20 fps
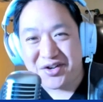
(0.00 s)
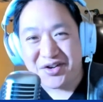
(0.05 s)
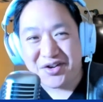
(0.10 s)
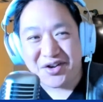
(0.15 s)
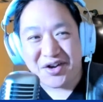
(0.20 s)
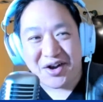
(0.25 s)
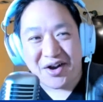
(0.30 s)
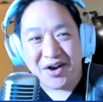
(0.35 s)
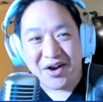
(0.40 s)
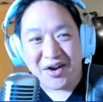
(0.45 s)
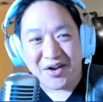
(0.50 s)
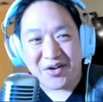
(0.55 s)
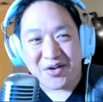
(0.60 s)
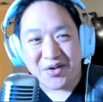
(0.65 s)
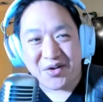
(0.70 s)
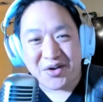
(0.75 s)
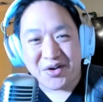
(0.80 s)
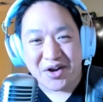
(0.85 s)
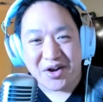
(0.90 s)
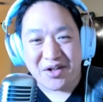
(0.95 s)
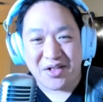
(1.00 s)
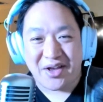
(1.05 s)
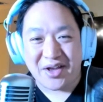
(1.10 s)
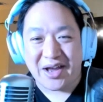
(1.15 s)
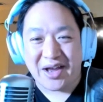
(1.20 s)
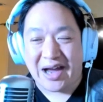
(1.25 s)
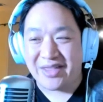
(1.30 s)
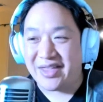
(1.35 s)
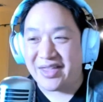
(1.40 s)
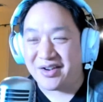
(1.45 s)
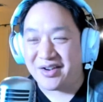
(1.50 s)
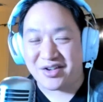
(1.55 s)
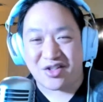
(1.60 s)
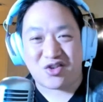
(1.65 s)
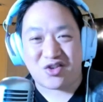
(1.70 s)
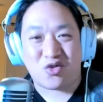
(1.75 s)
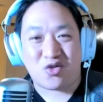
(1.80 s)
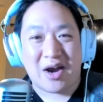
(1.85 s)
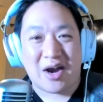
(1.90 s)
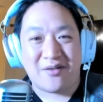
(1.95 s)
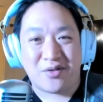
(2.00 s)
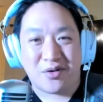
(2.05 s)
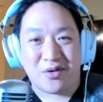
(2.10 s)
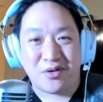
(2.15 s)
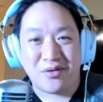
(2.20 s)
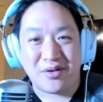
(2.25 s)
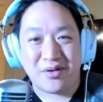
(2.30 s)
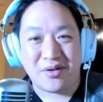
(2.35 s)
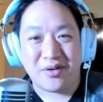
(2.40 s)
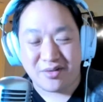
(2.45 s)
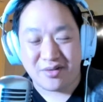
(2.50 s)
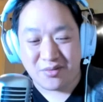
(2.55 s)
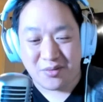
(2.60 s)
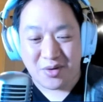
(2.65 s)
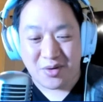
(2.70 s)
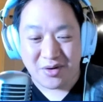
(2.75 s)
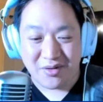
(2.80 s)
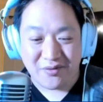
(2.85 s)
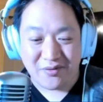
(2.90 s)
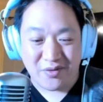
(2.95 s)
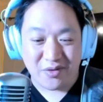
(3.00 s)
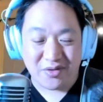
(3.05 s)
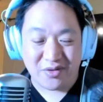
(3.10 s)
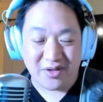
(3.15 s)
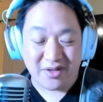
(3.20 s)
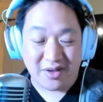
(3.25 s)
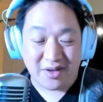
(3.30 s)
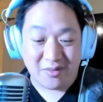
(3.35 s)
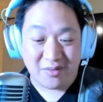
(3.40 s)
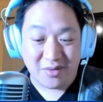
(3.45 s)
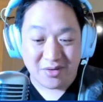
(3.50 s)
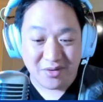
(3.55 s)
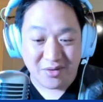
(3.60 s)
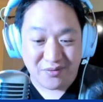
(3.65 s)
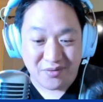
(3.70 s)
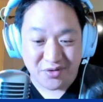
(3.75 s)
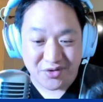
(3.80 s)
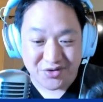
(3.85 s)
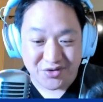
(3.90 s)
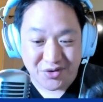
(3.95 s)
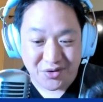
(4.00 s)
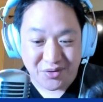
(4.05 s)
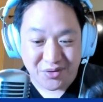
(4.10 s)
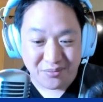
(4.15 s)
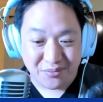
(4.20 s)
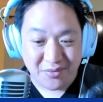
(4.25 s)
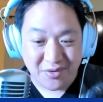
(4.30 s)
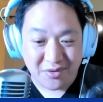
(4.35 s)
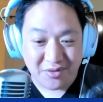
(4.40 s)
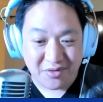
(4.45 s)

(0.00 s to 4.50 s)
Go to LA. I think I'd just travel as one of the first things I would do for sure.